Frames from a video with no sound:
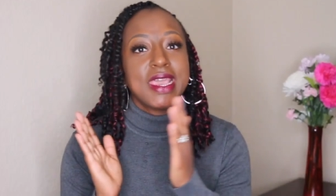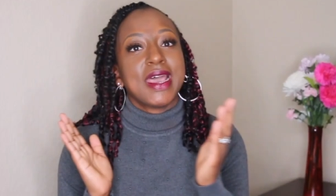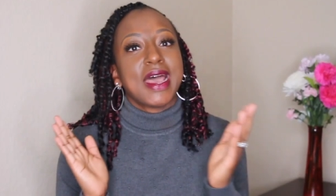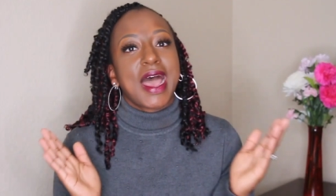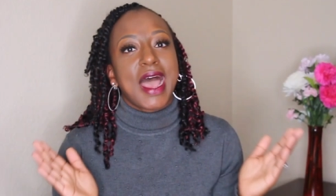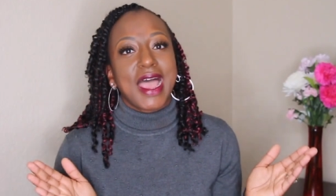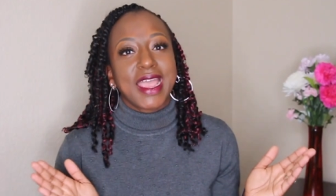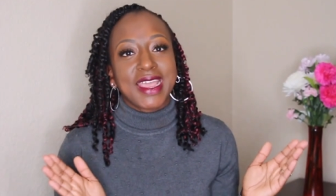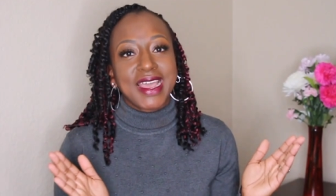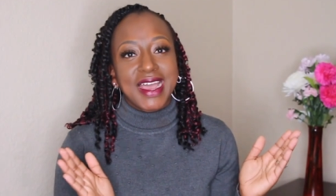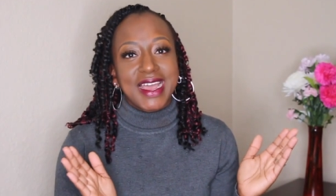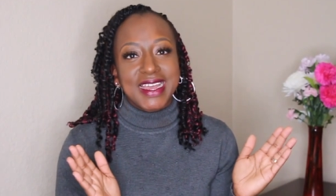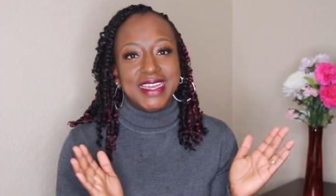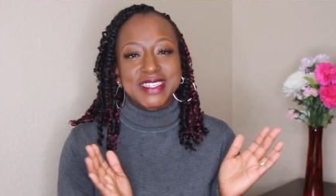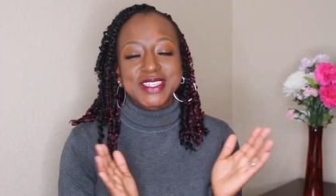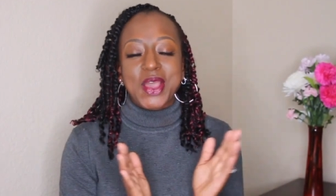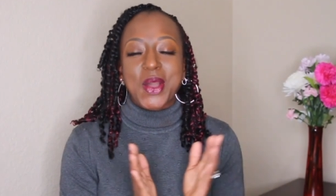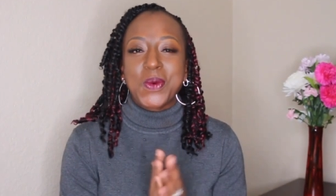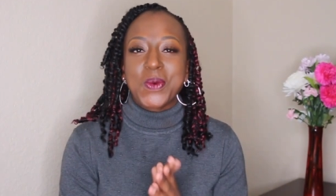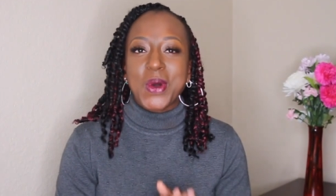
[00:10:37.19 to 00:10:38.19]
Hi
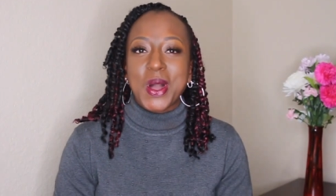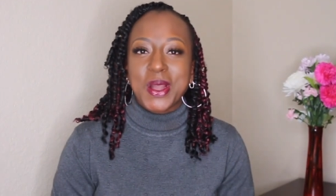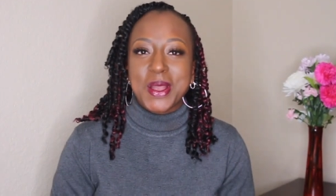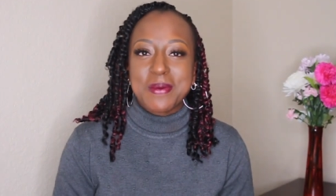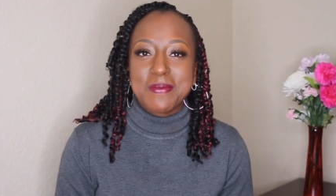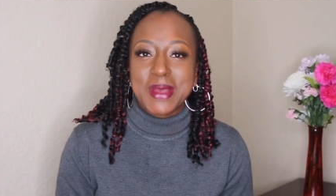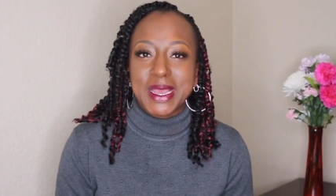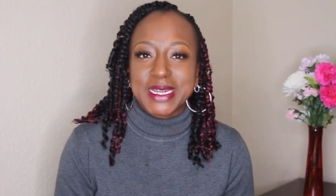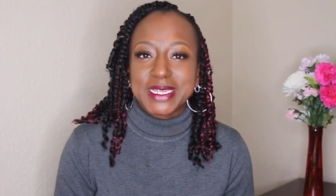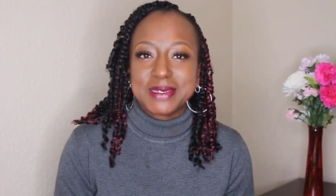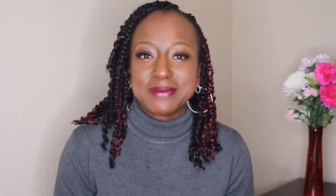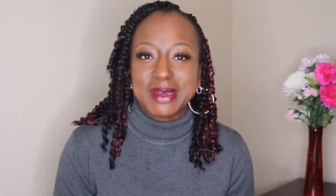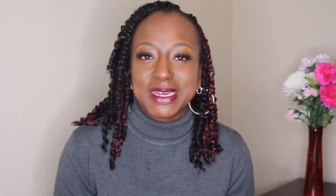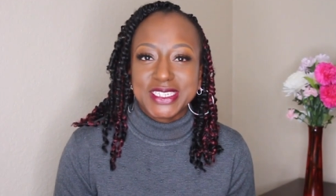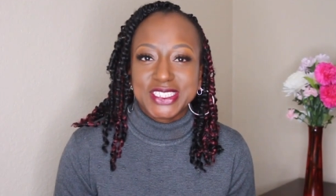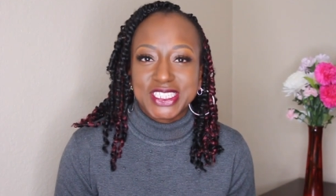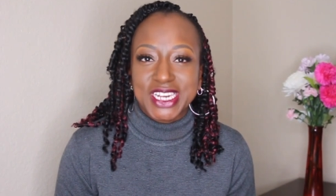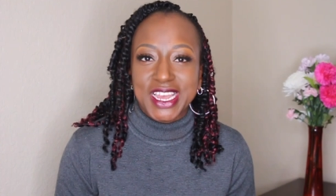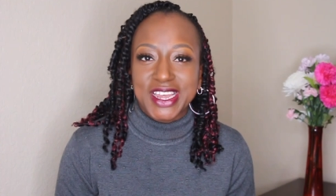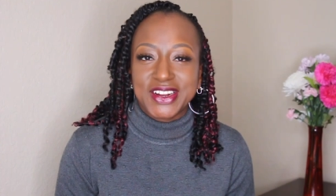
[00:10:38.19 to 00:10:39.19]
guys, welcome back to my
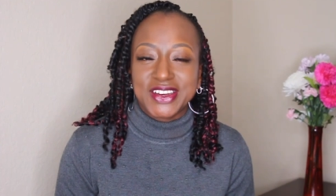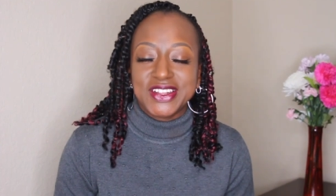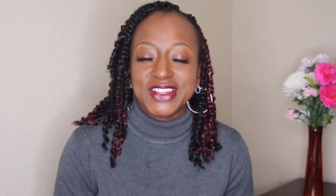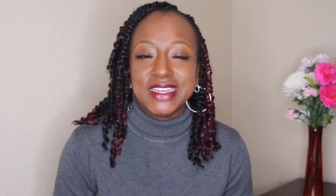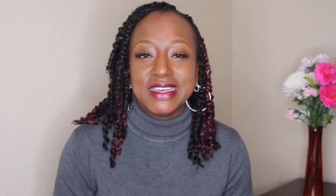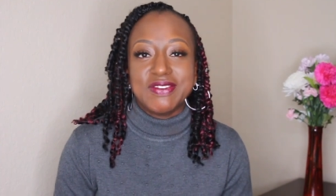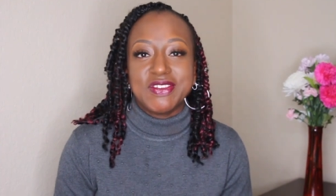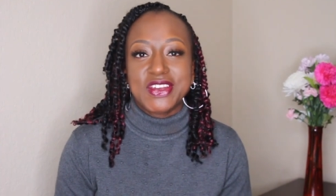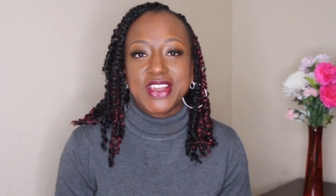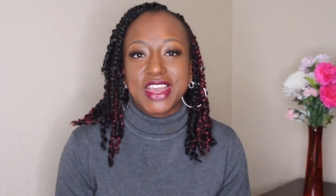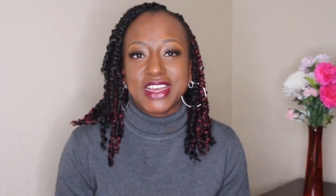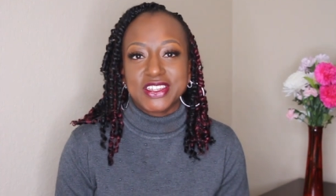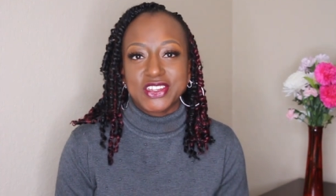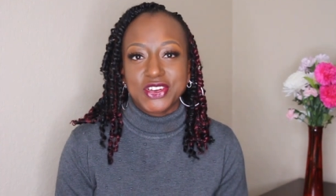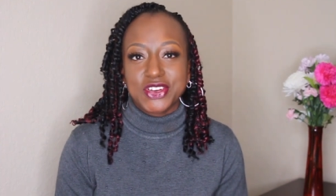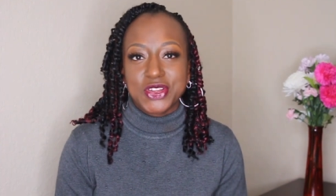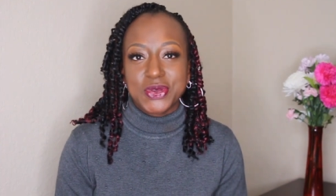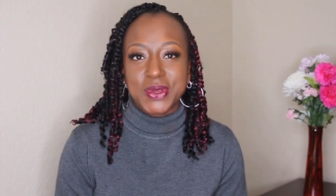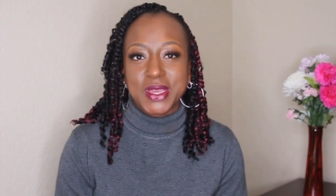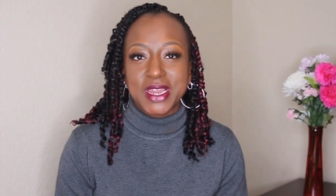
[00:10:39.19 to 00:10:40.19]
channel. If you guys
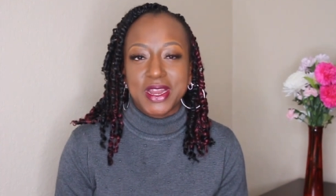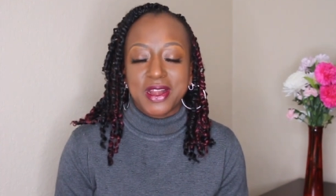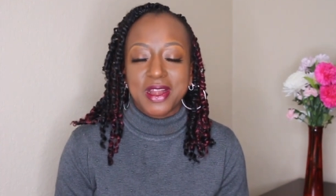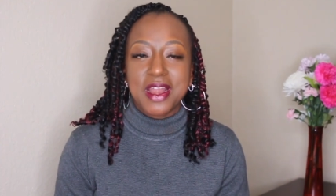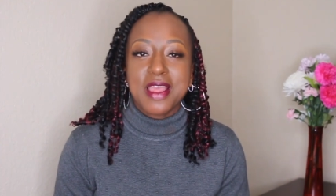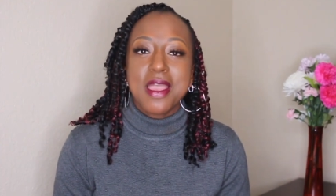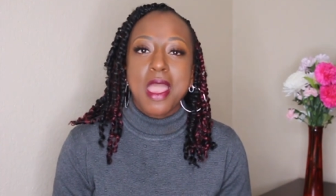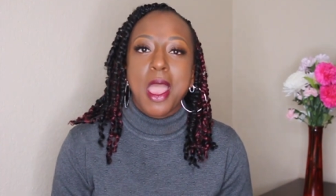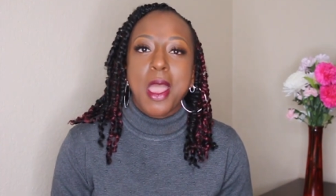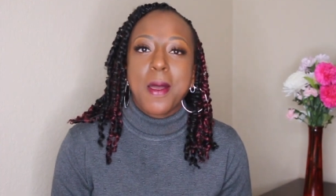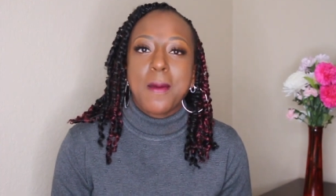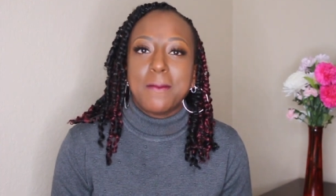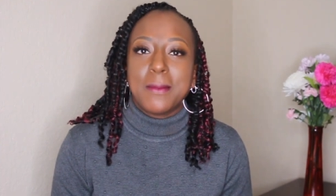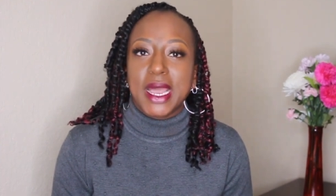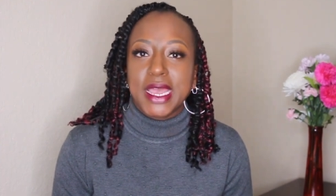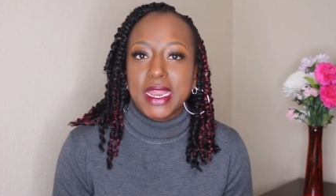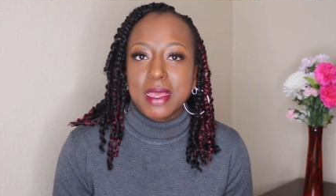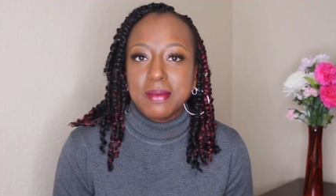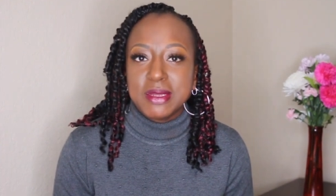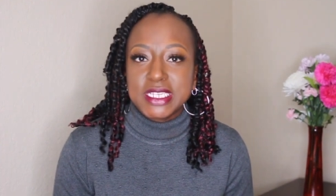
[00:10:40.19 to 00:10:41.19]
are new here,
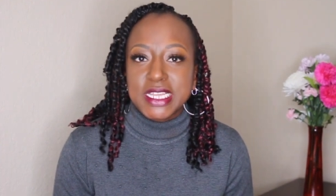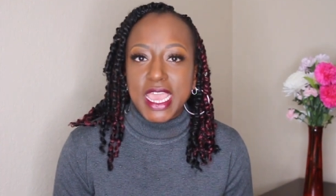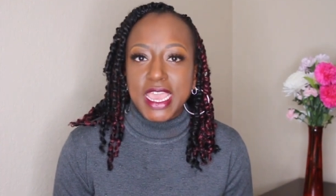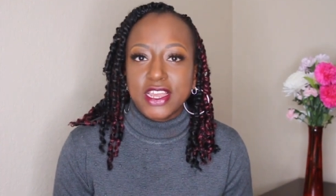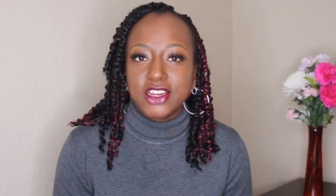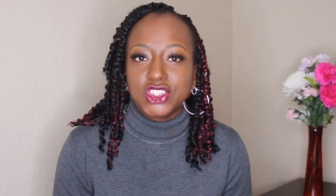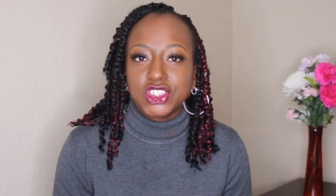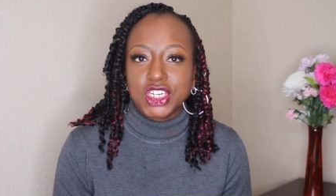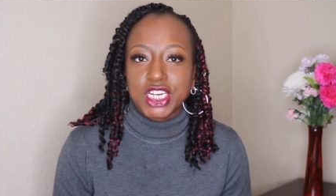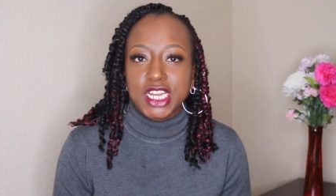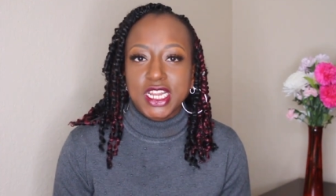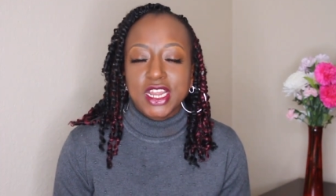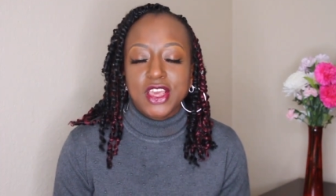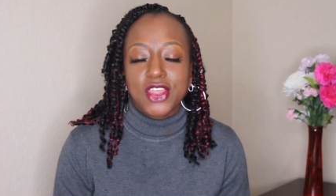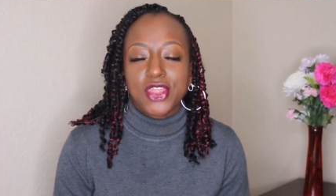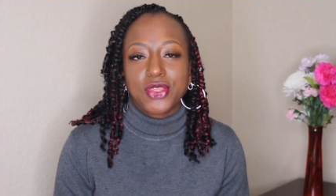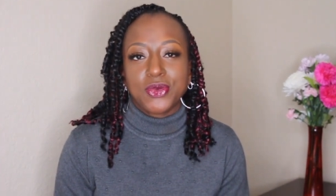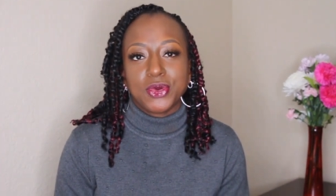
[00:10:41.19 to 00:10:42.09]
my name is Adrian